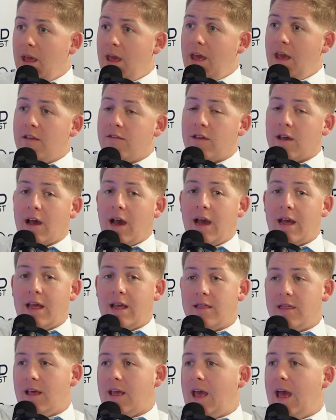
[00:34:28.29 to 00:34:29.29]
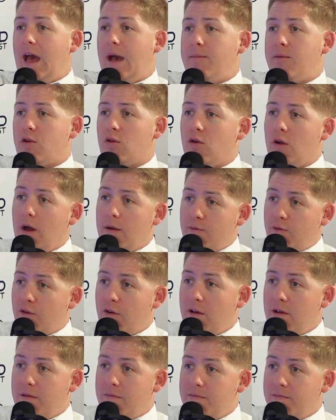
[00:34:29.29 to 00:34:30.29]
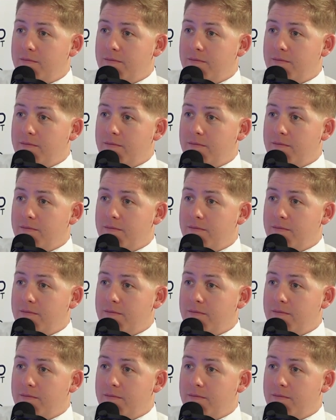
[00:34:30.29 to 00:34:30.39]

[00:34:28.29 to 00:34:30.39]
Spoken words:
He's like, I get the capital up front,